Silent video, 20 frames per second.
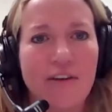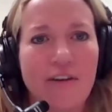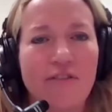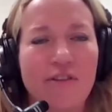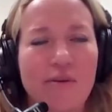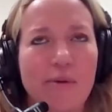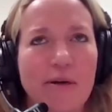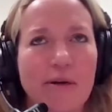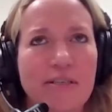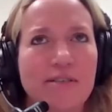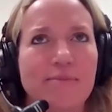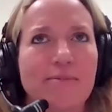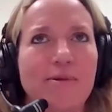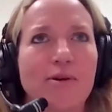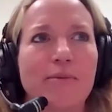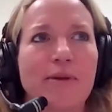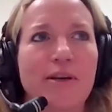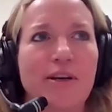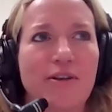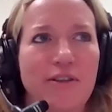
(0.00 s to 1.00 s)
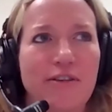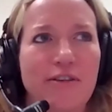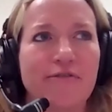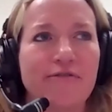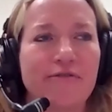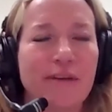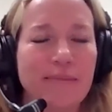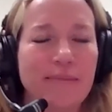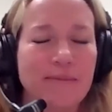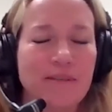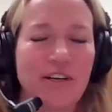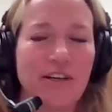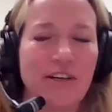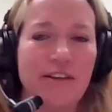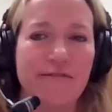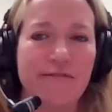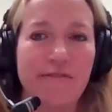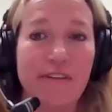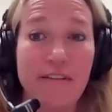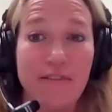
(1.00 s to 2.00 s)
the present moment, or the
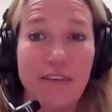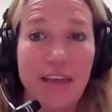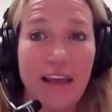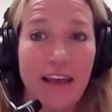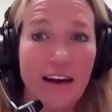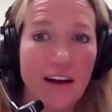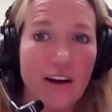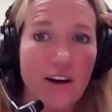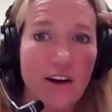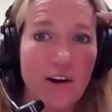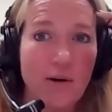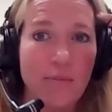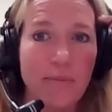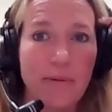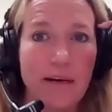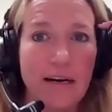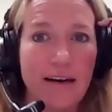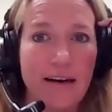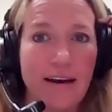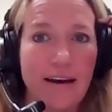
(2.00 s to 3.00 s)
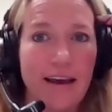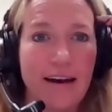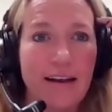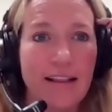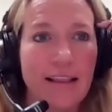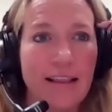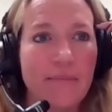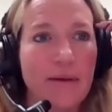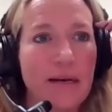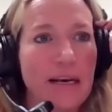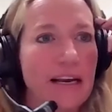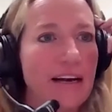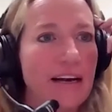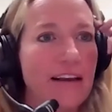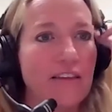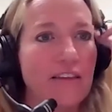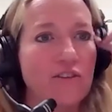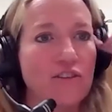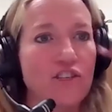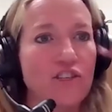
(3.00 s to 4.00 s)
5th key to hope, and
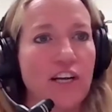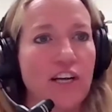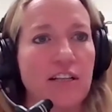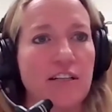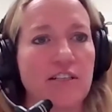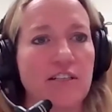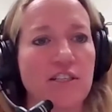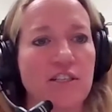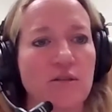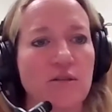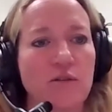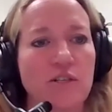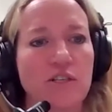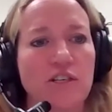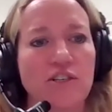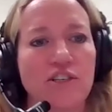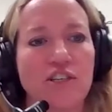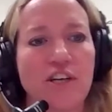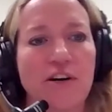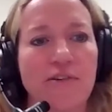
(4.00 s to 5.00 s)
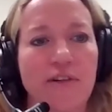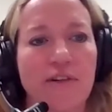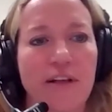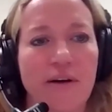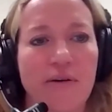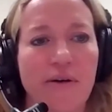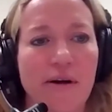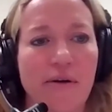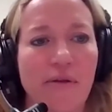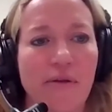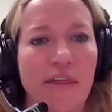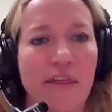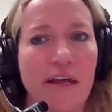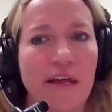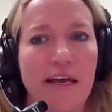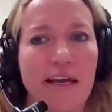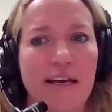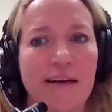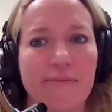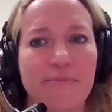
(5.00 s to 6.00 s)
eliminating those challenges, which are generally around
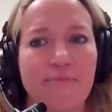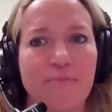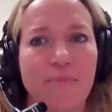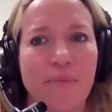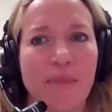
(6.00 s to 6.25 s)
thinking.